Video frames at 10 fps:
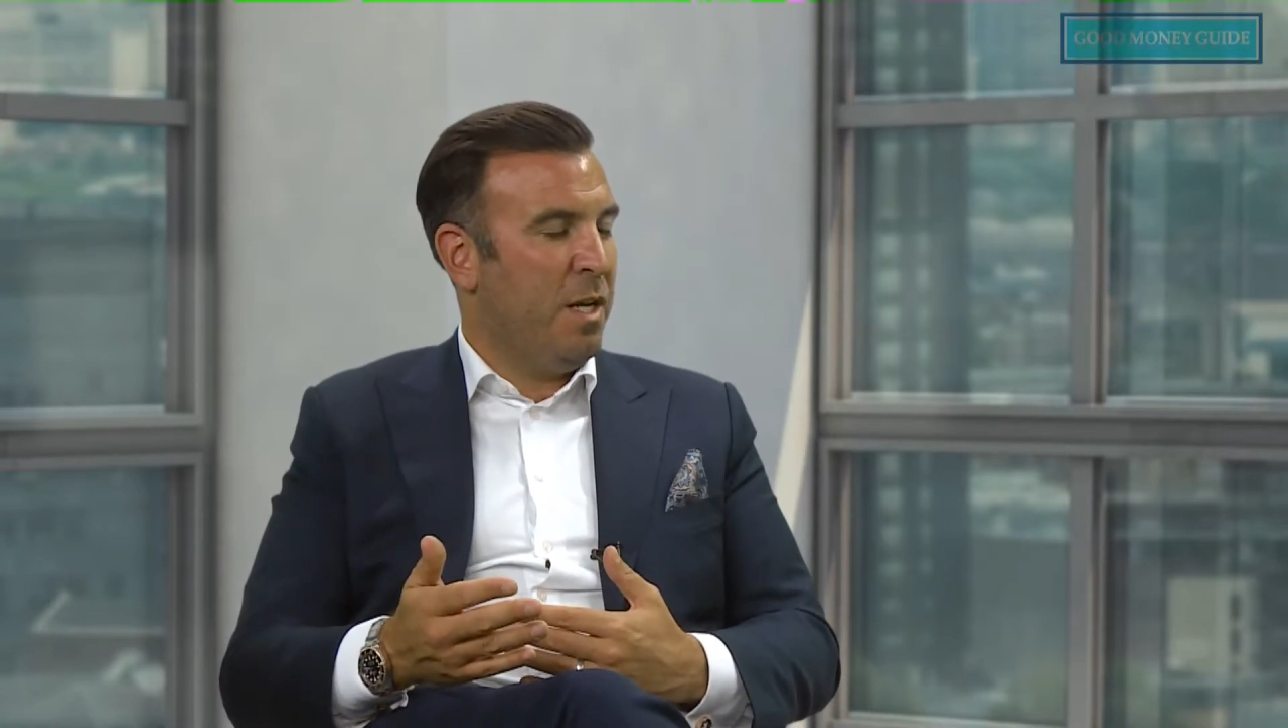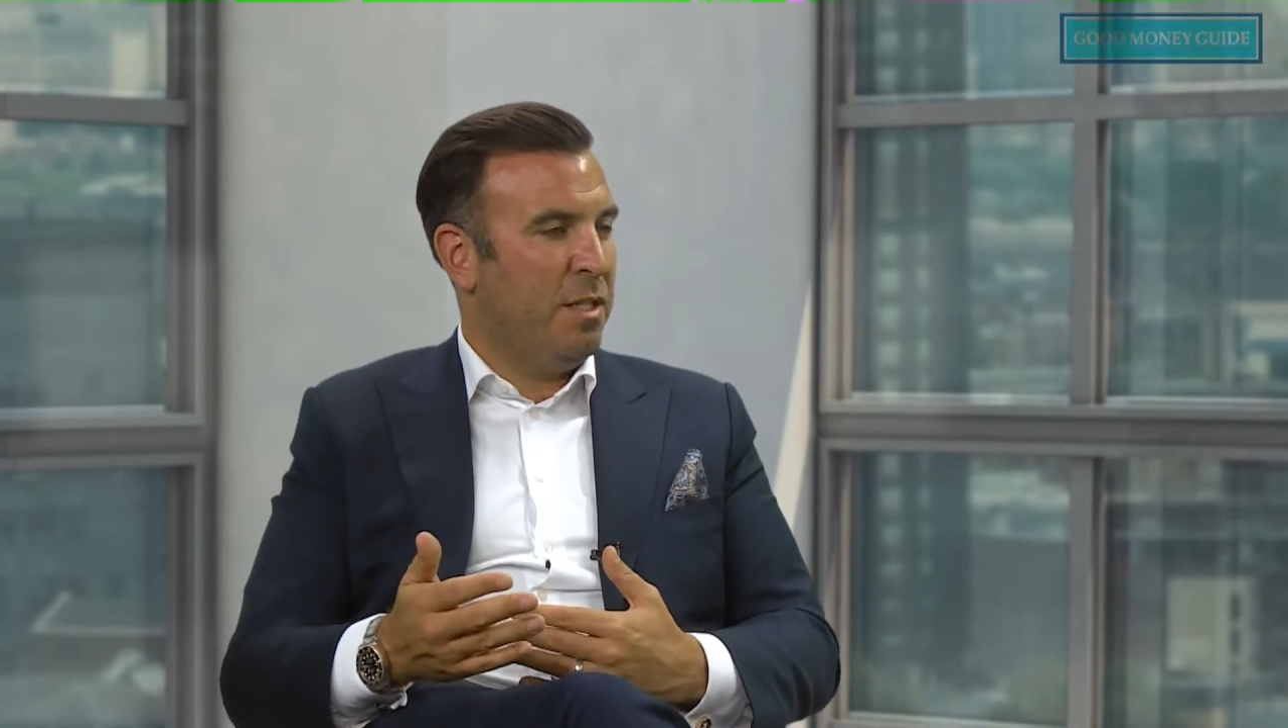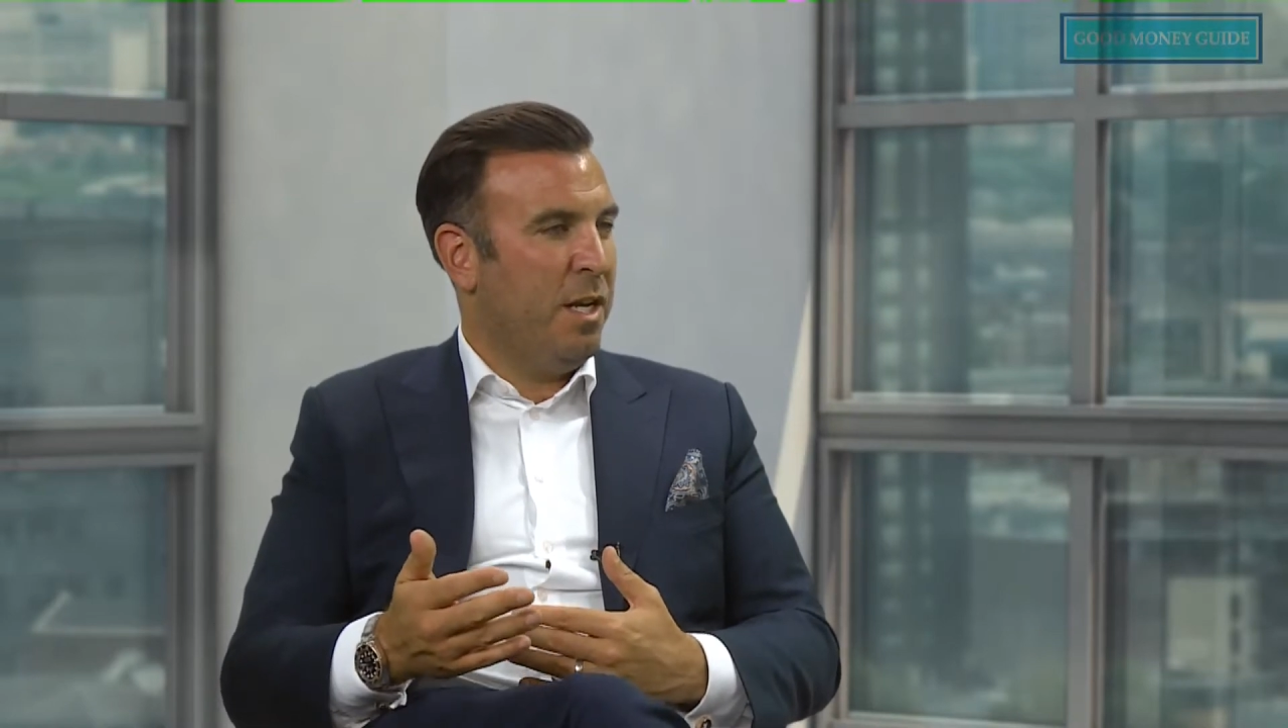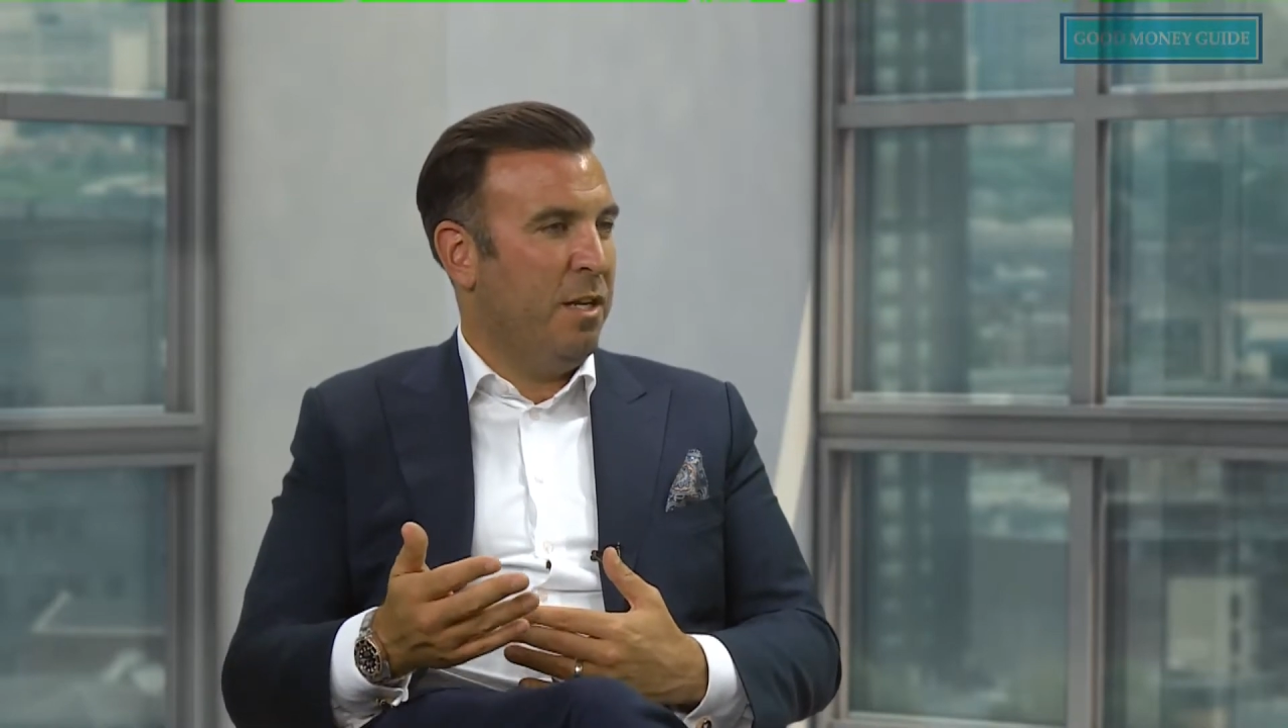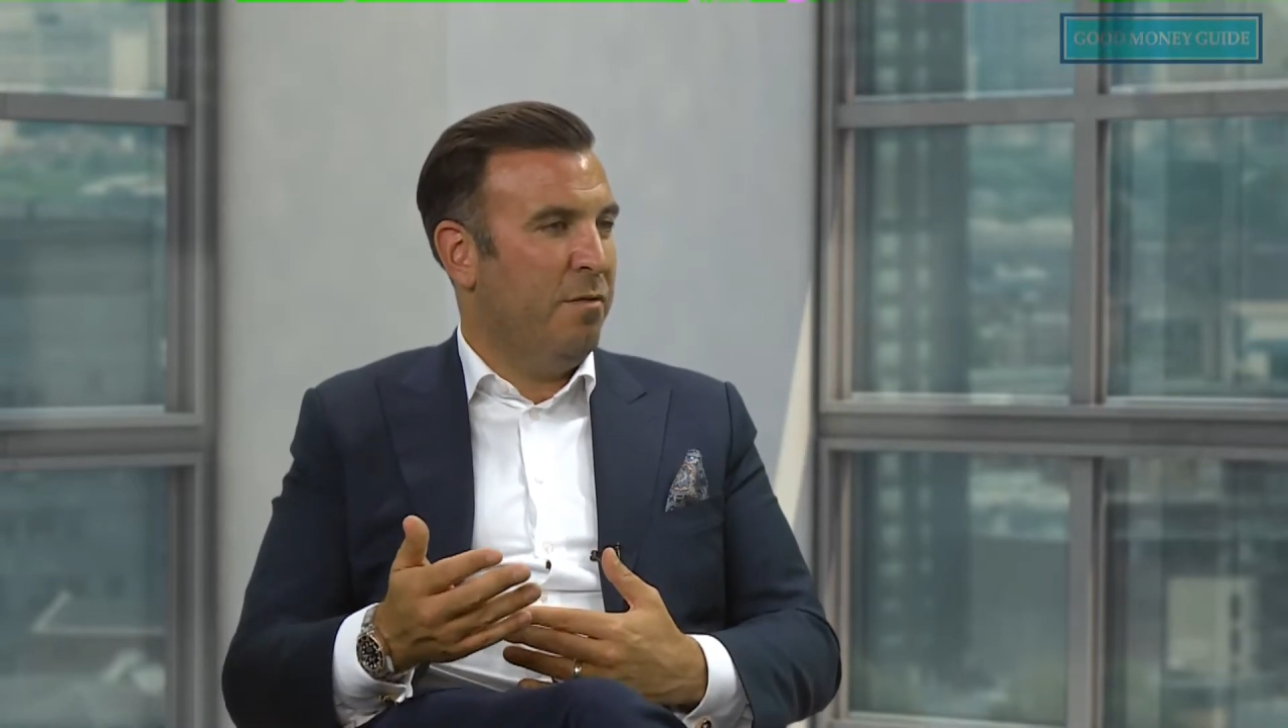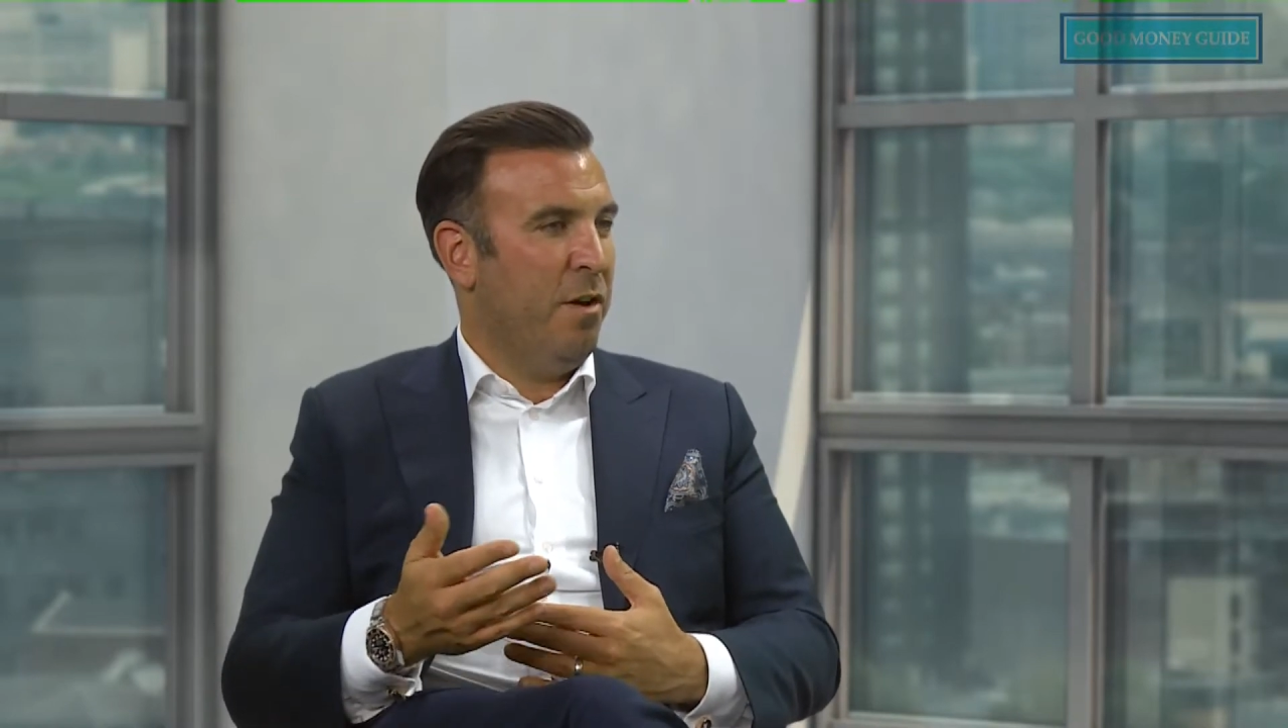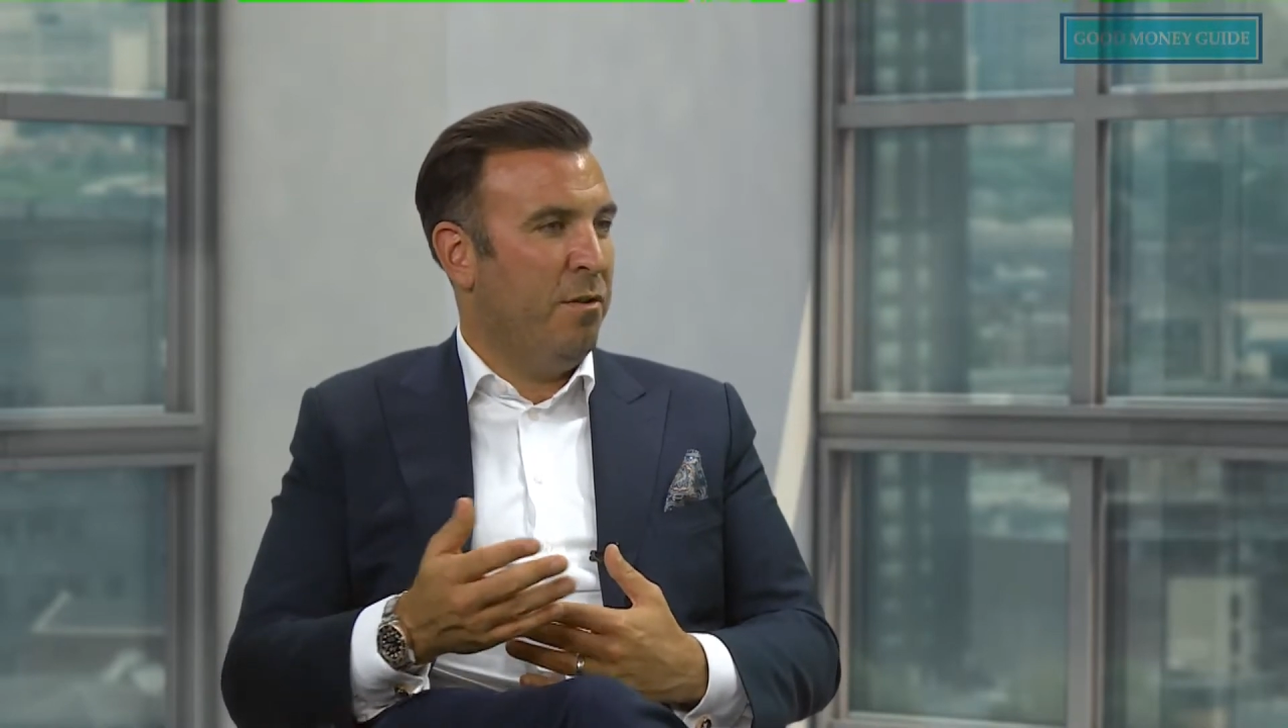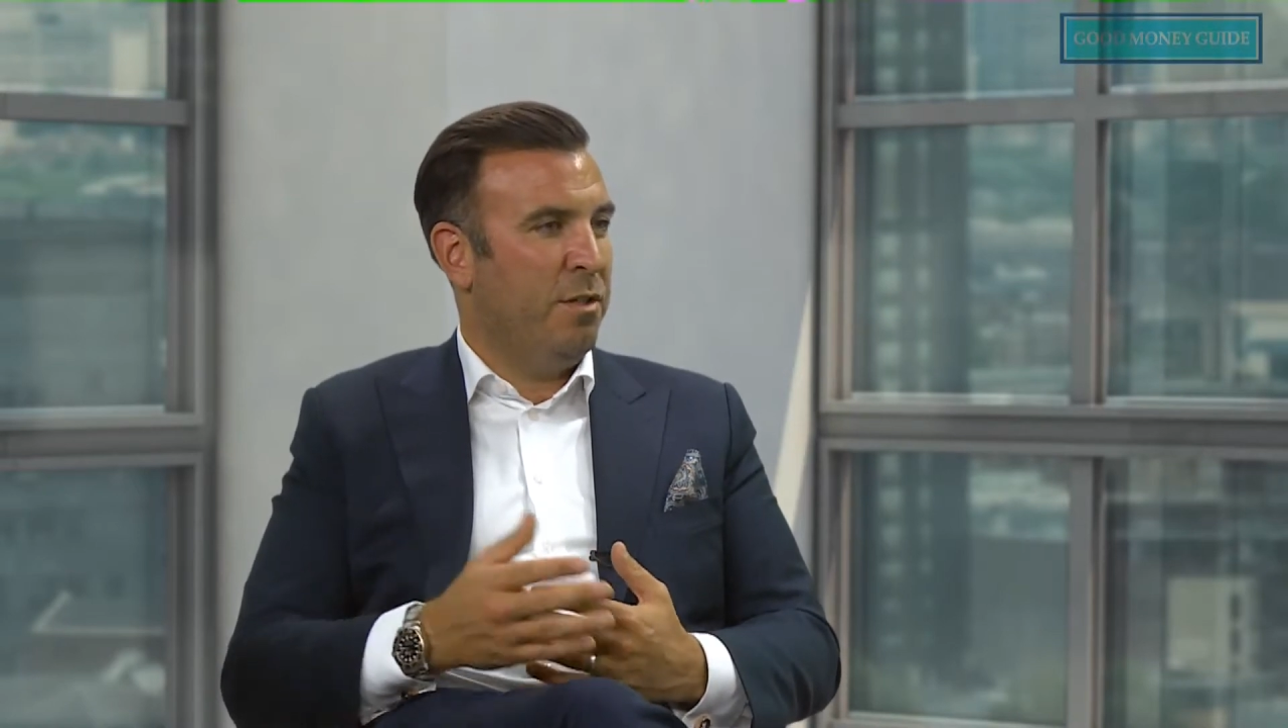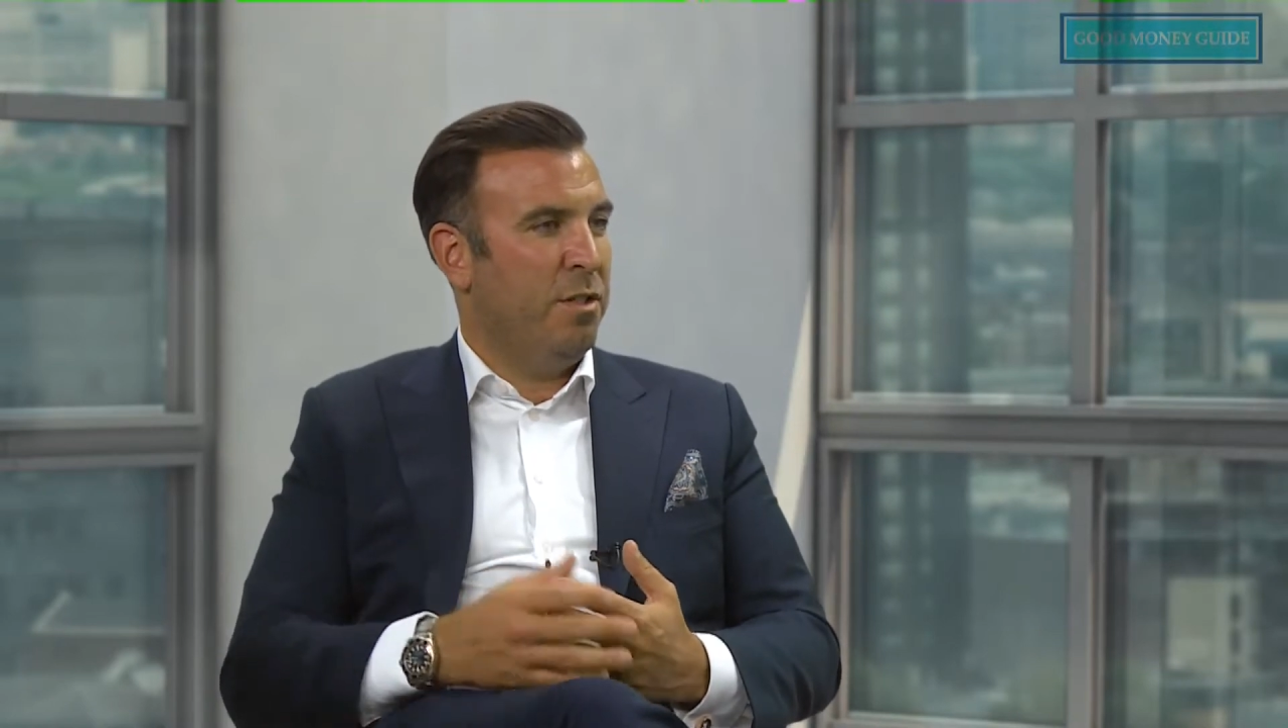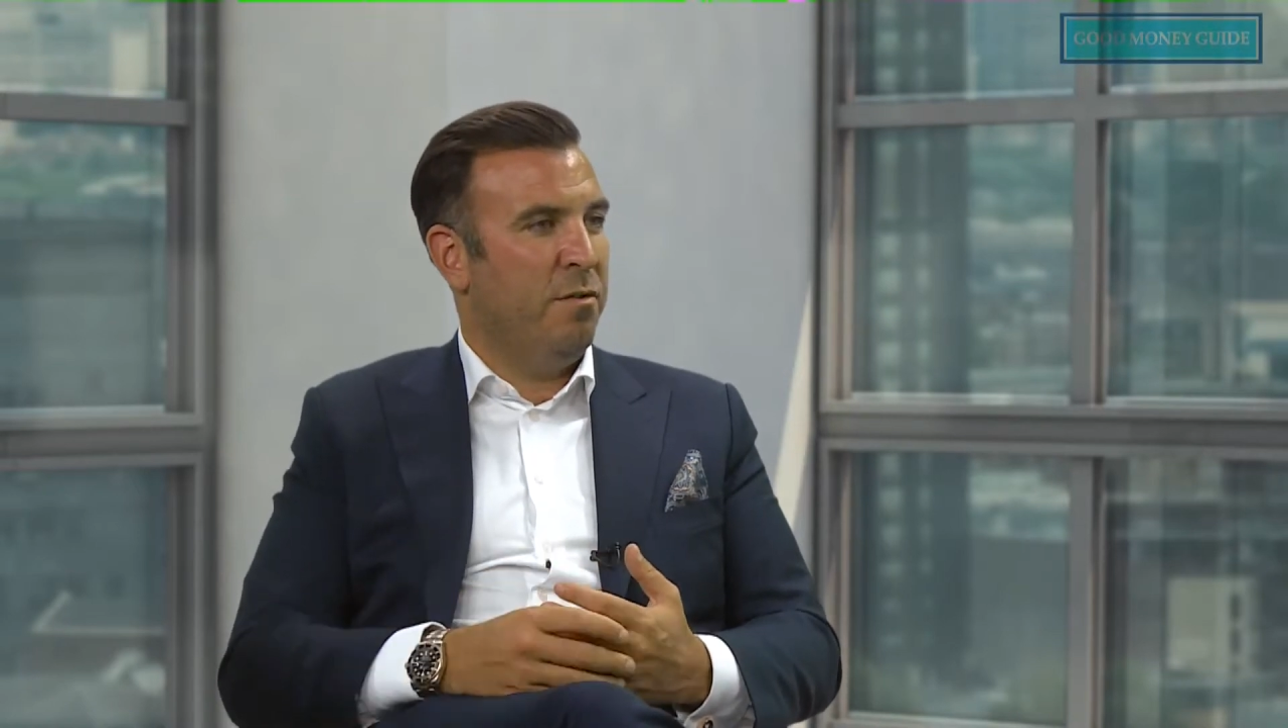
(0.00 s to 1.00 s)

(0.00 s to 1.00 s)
take advantage